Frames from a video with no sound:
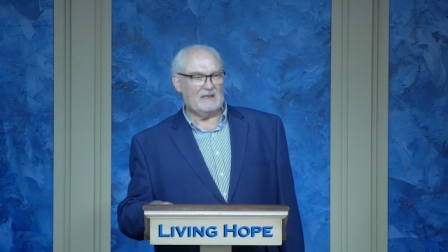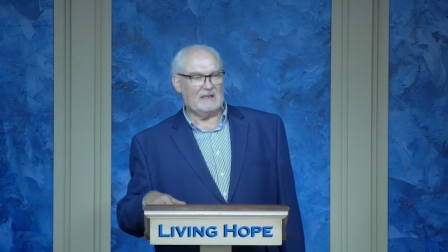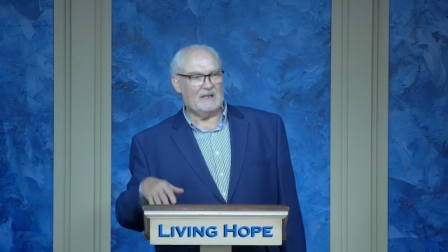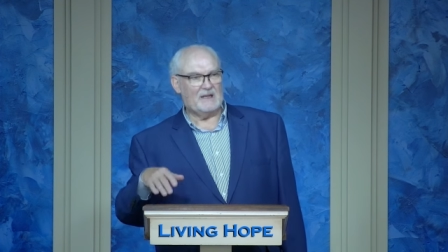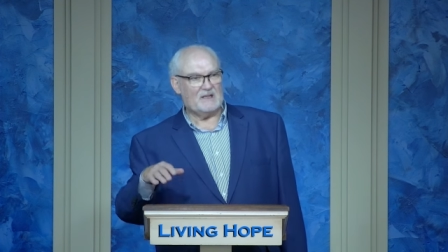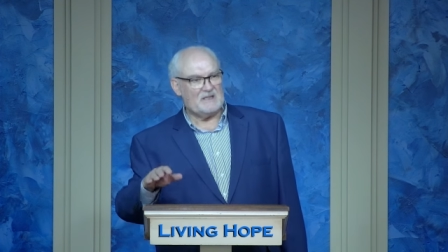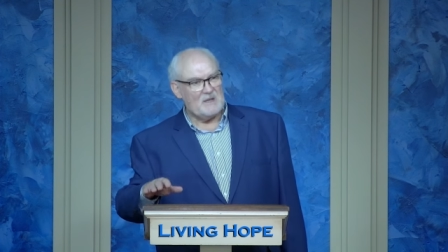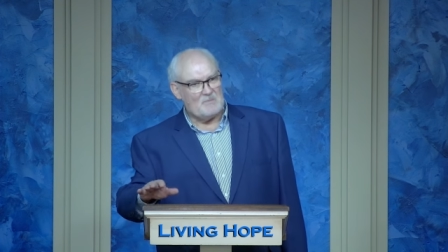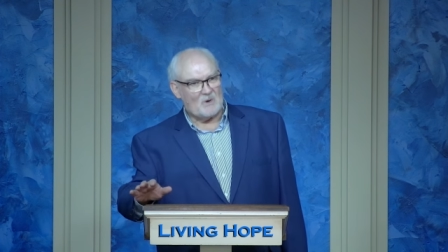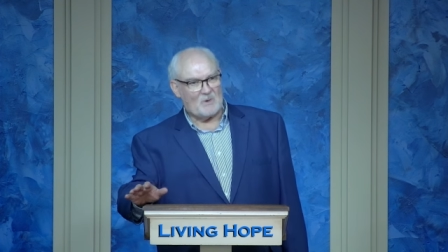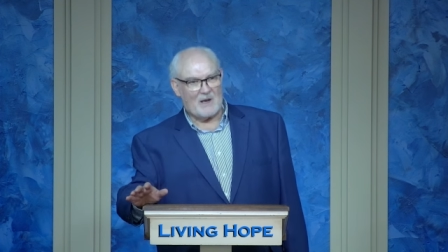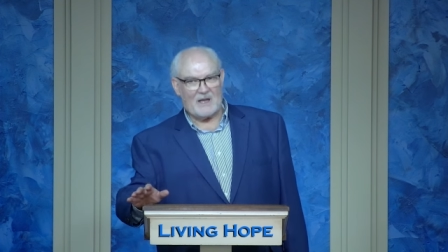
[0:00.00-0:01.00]
in a
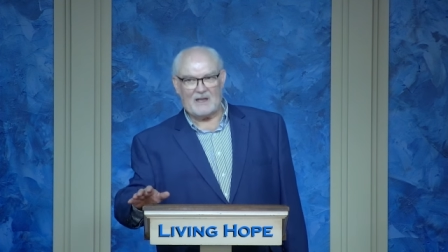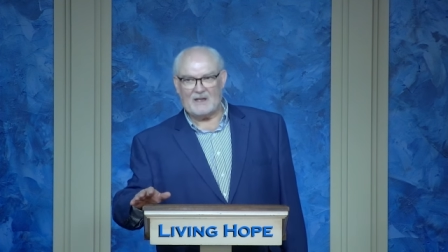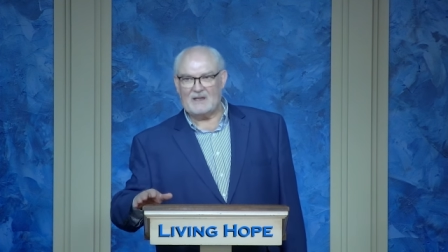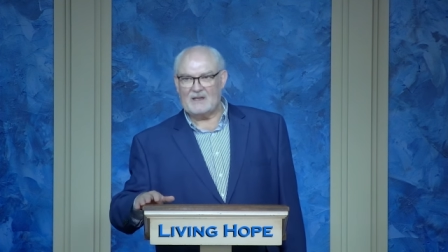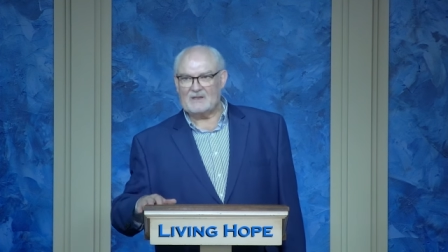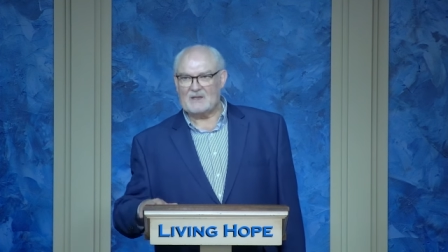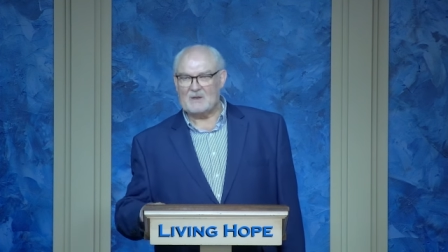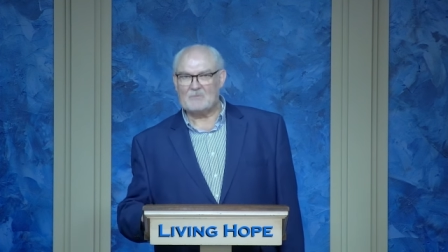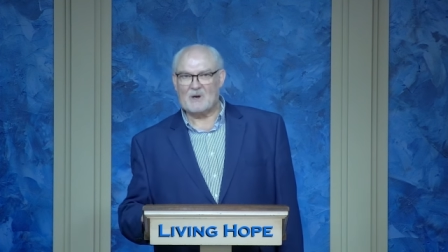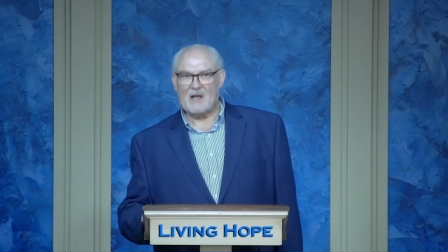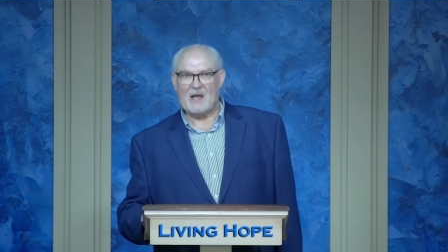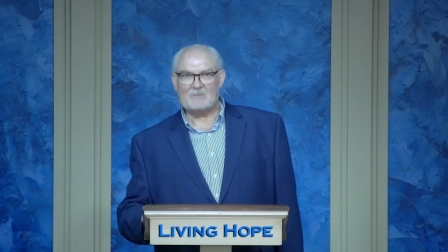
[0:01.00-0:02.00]
deeper way than
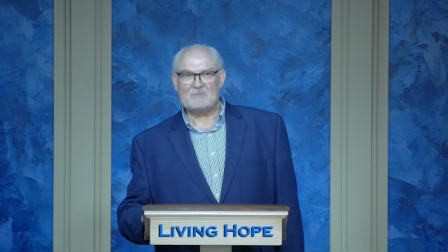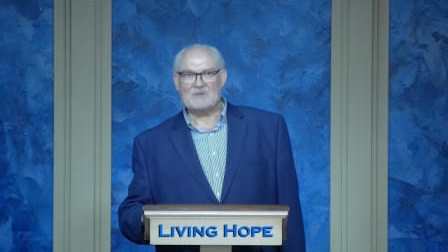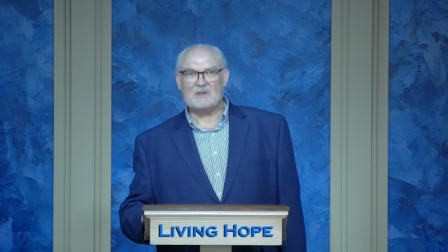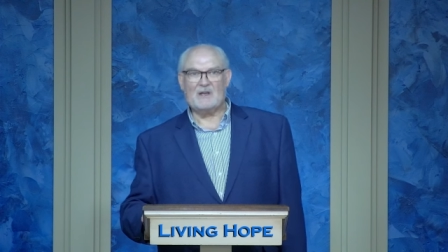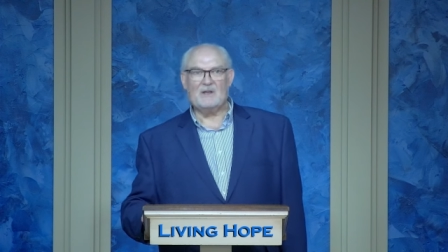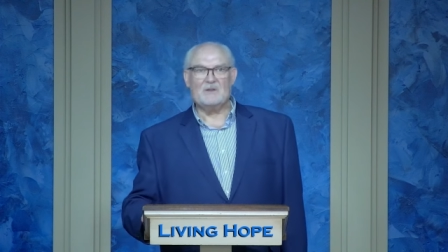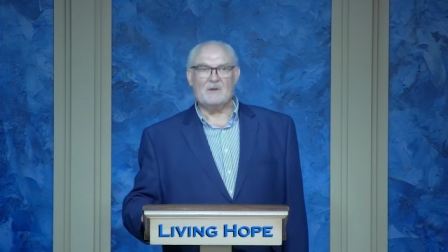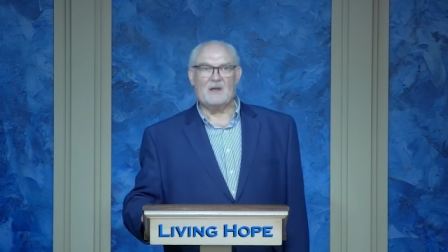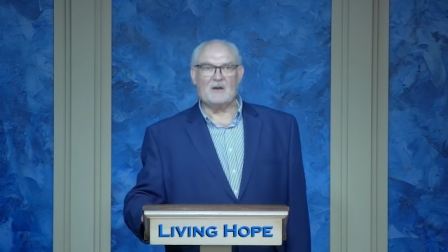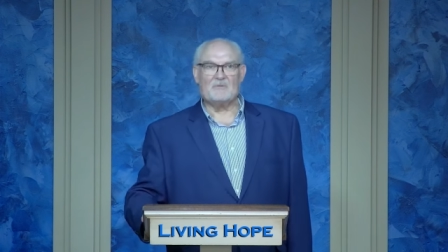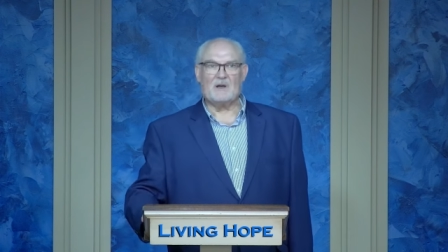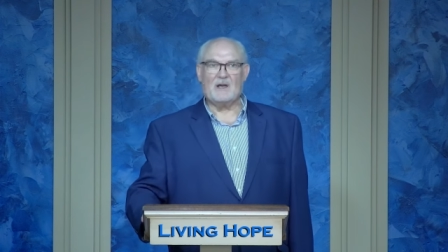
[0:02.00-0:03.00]
perhaps you
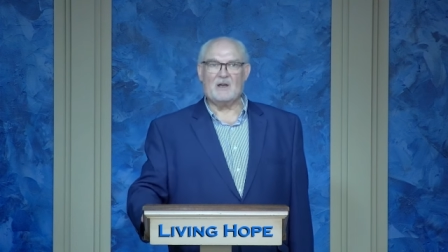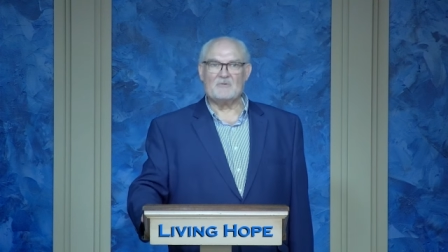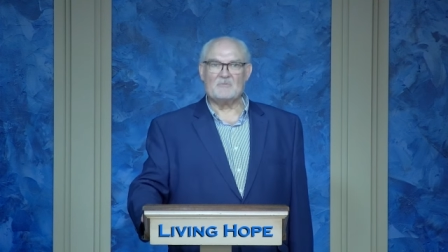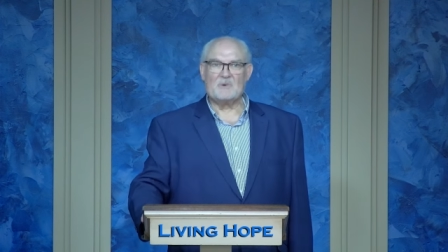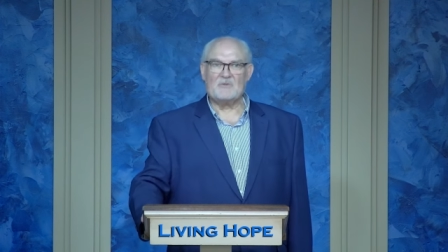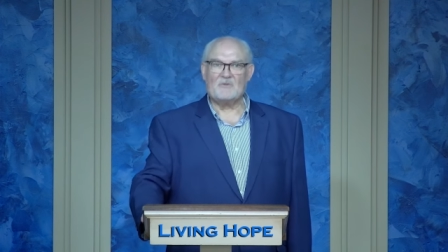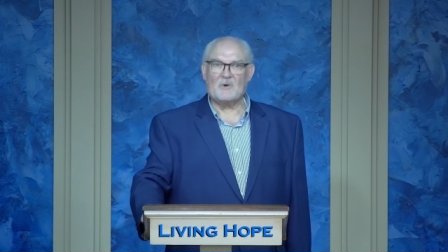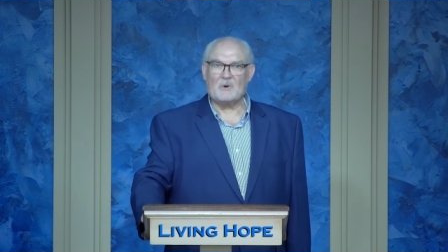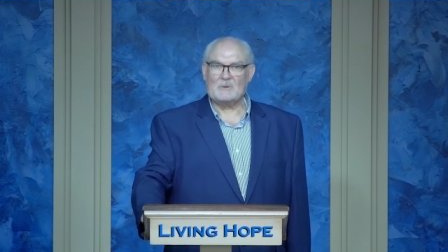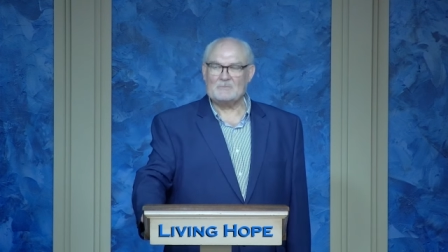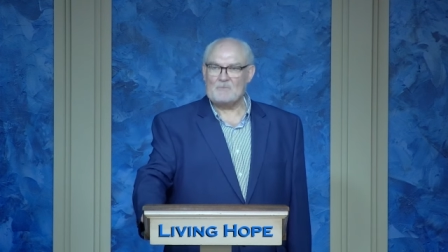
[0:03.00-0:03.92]
ever have before.